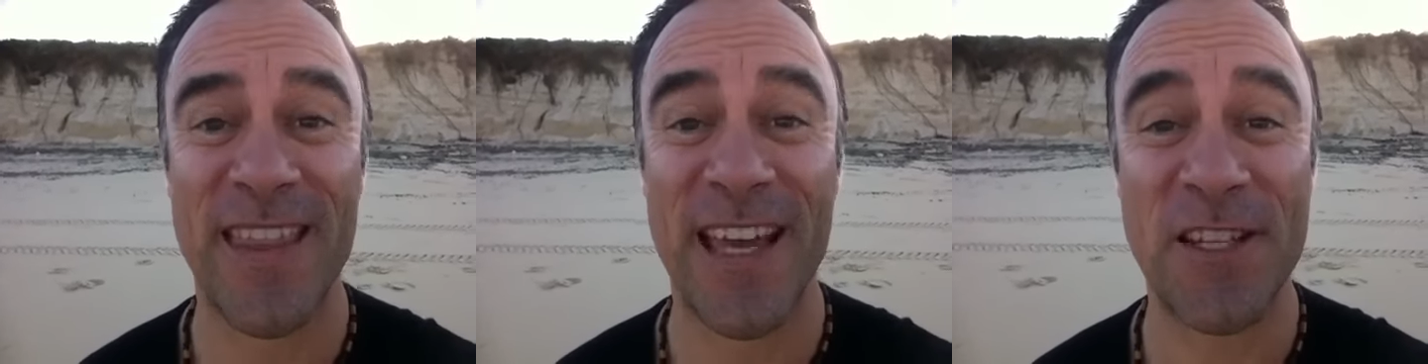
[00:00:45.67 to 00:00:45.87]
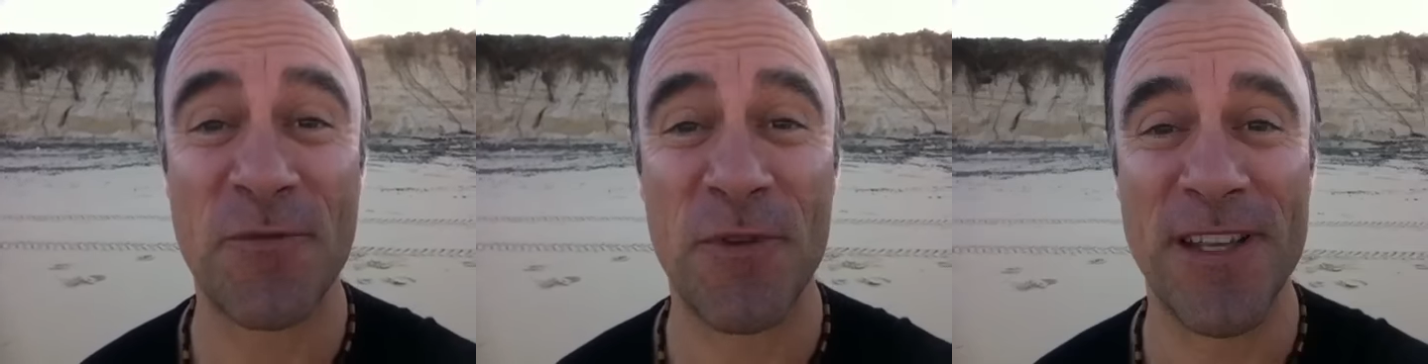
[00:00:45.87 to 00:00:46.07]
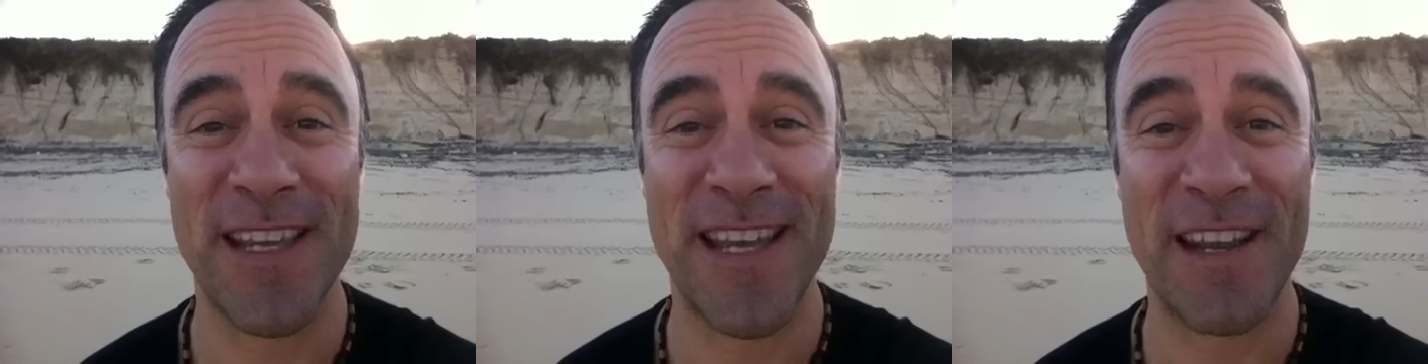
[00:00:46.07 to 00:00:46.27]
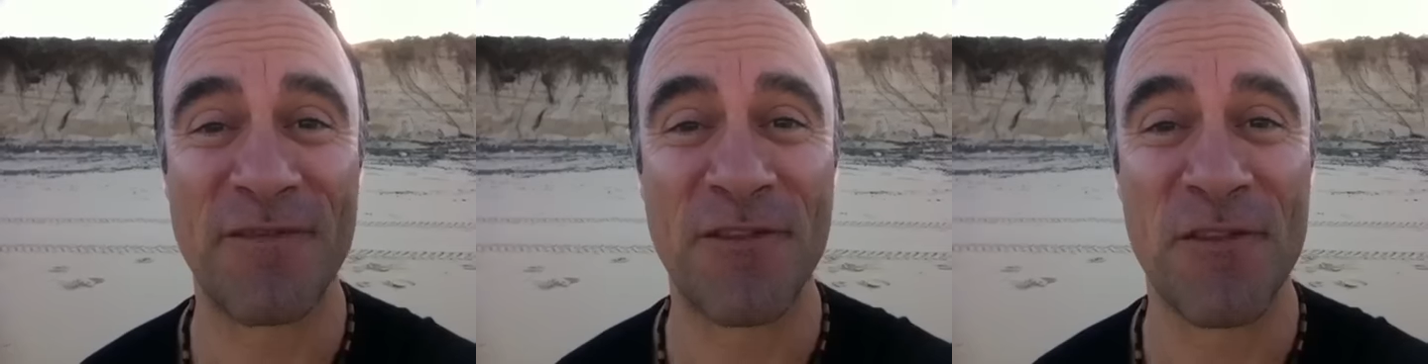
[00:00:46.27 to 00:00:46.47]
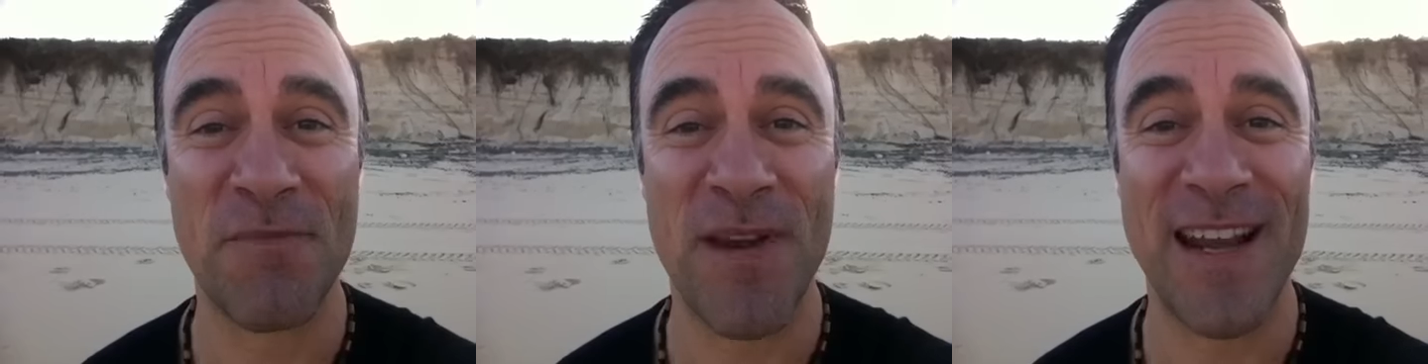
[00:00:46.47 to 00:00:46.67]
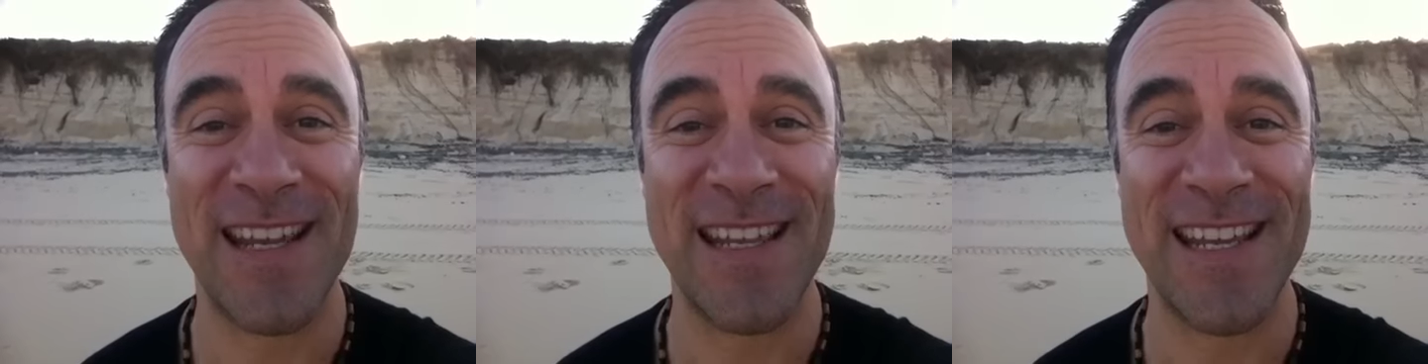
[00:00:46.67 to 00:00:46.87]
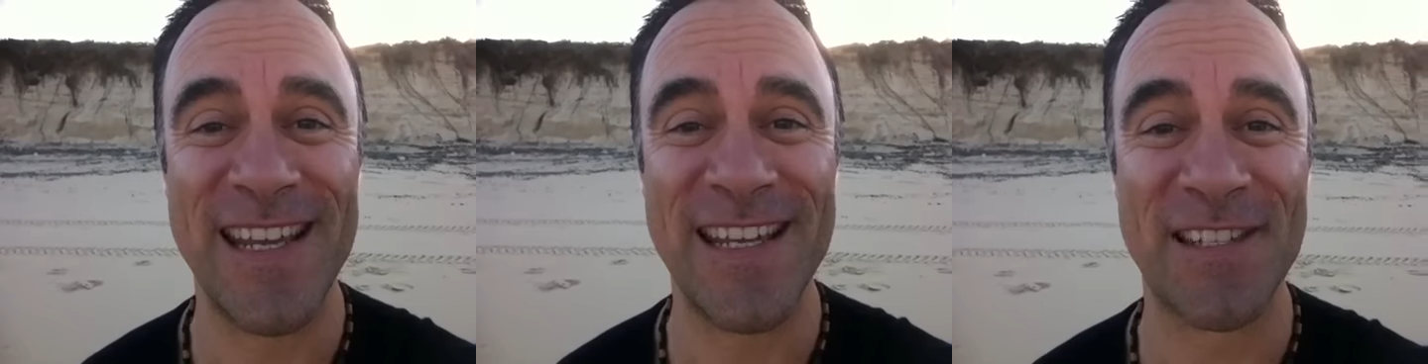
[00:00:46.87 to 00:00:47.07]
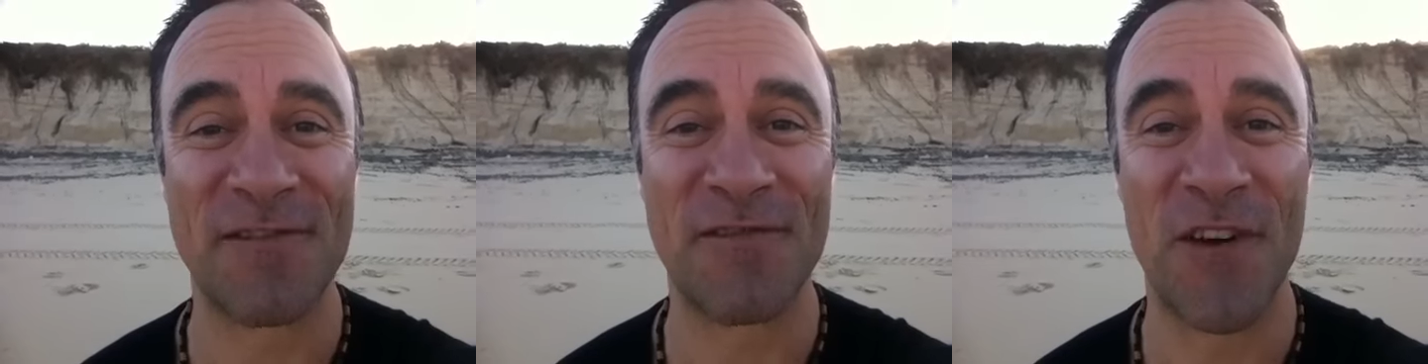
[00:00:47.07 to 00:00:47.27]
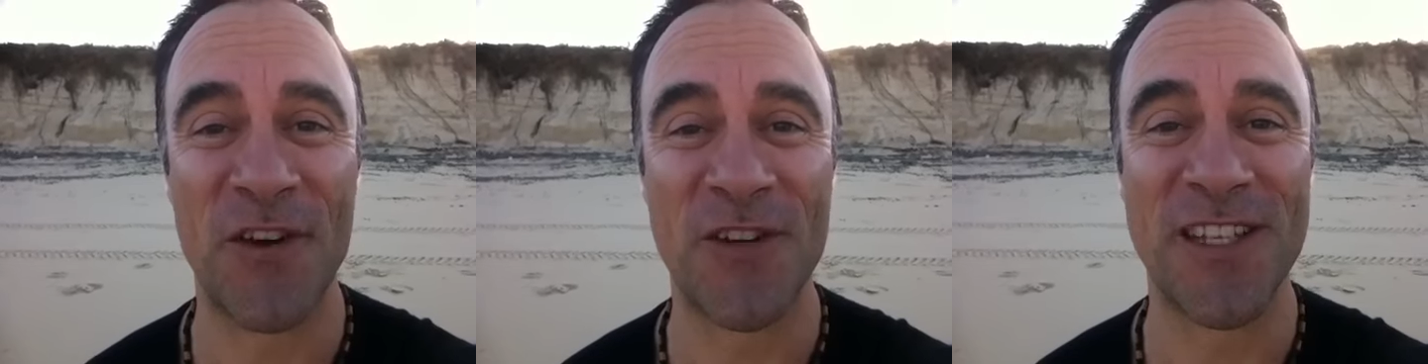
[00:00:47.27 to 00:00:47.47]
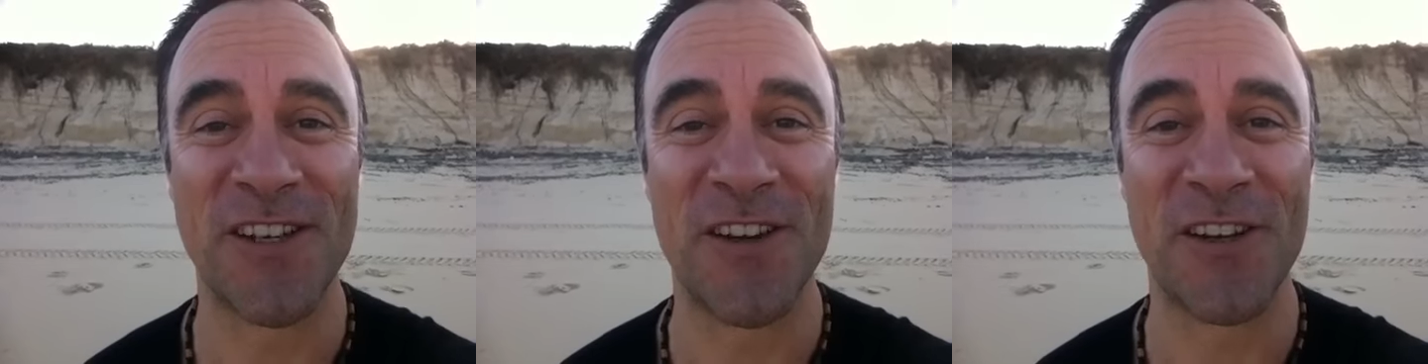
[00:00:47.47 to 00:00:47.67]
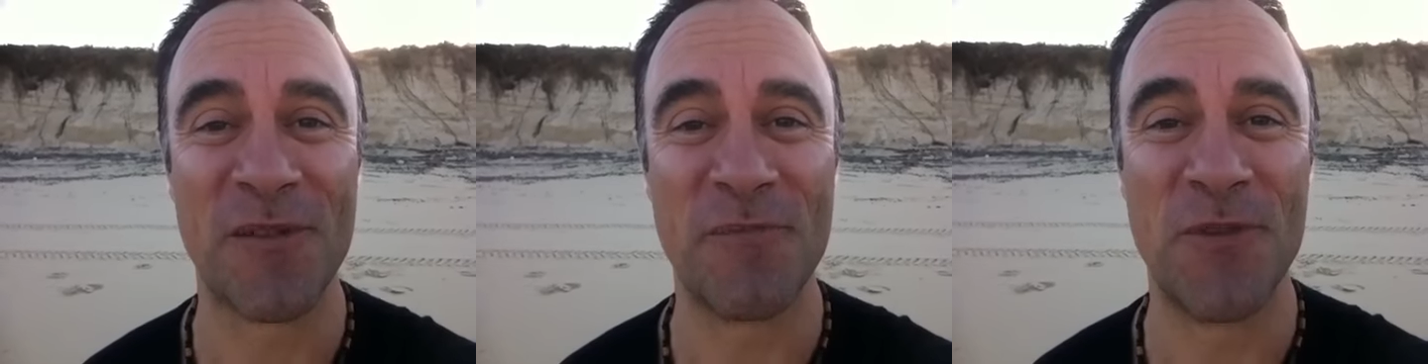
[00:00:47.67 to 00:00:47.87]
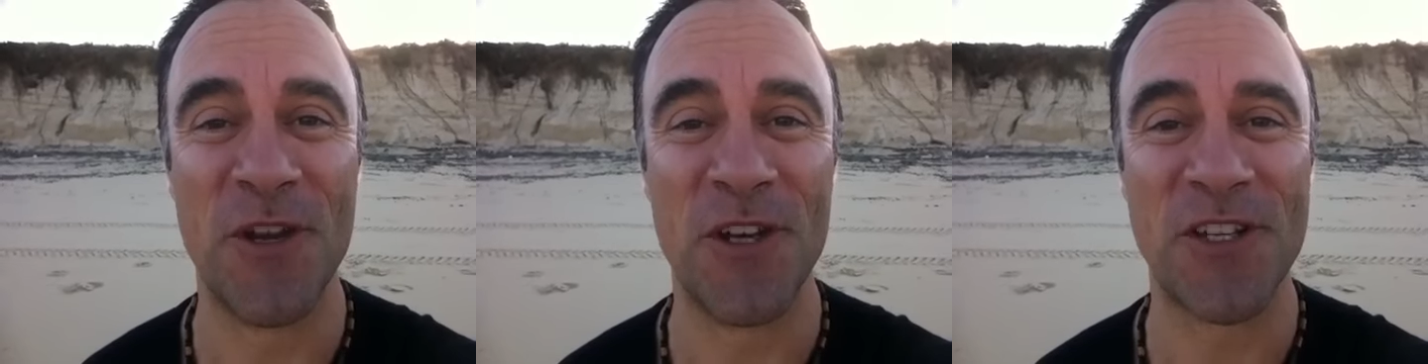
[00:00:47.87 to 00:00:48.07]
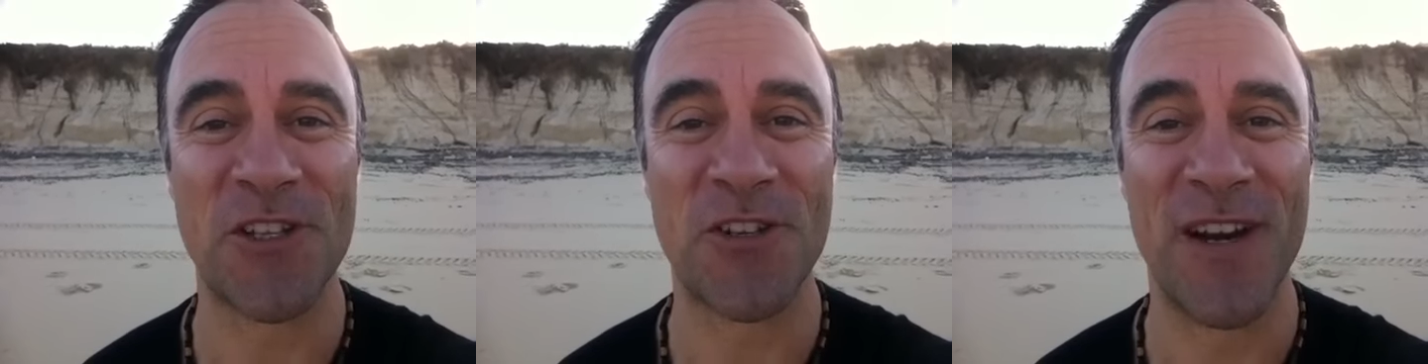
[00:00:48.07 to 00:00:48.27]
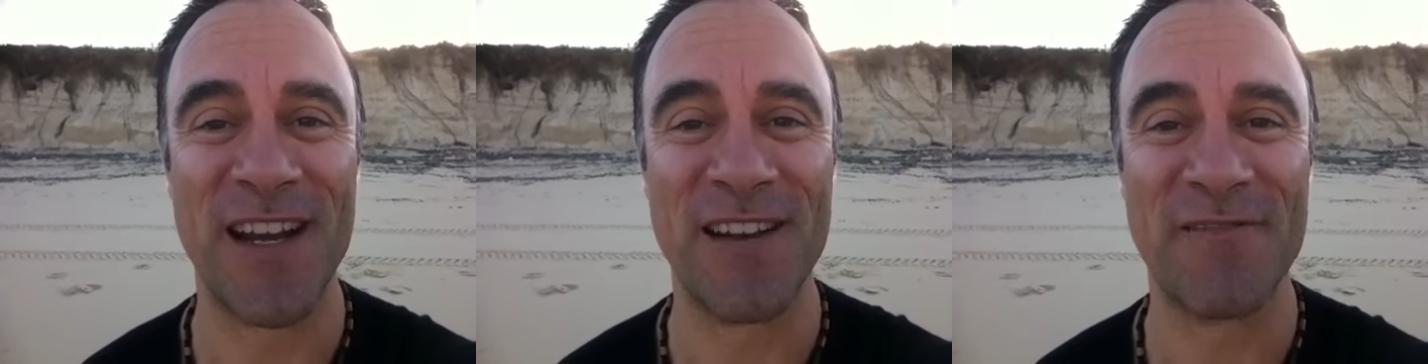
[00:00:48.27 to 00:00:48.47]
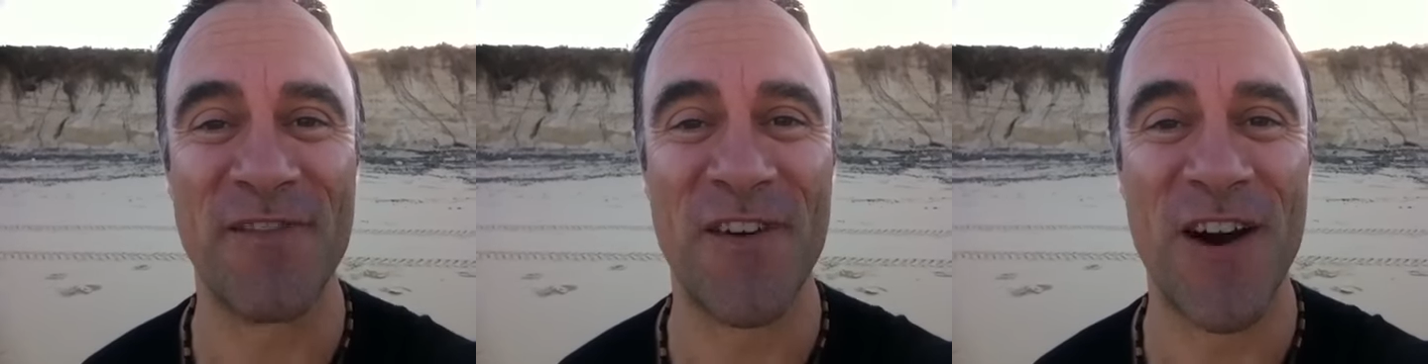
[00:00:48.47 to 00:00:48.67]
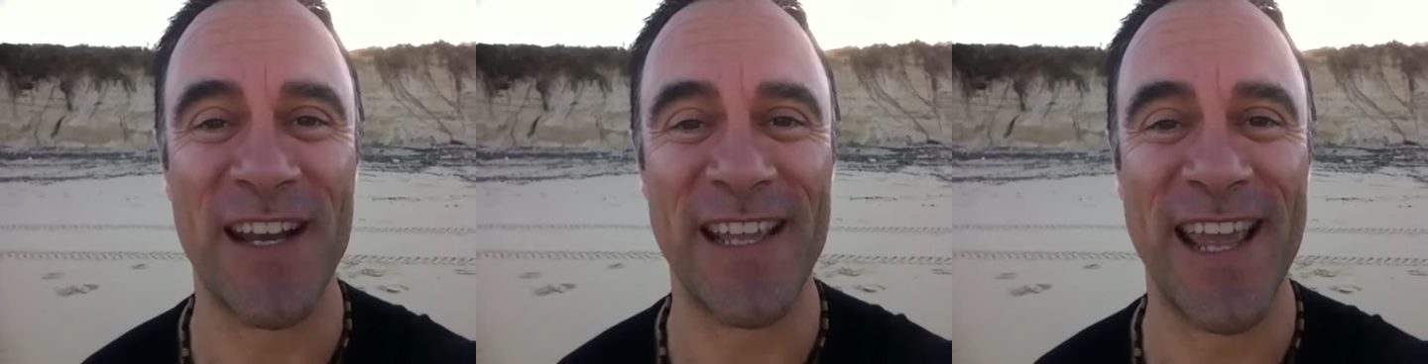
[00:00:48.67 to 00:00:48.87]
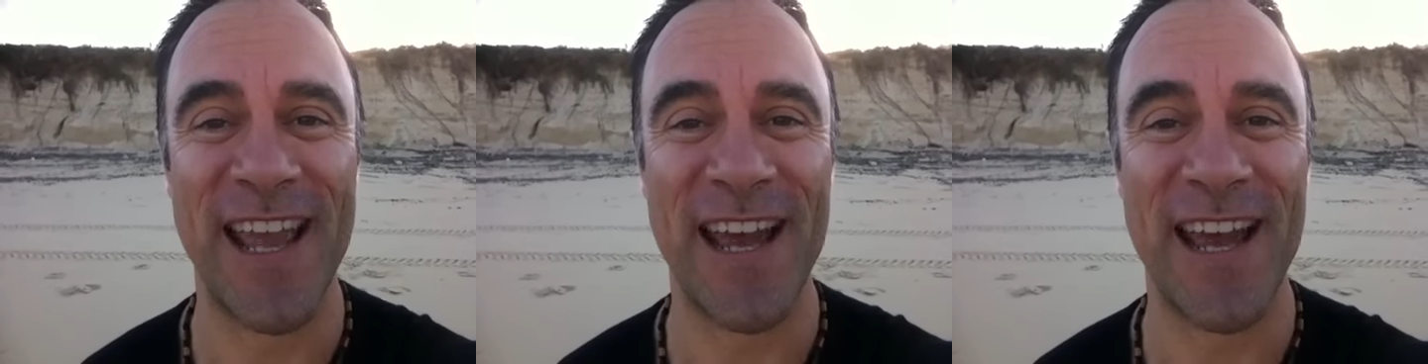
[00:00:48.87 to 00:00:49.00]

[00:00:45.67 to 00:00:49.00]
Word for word: That's what you get from many years of focusing on a computer screen and finding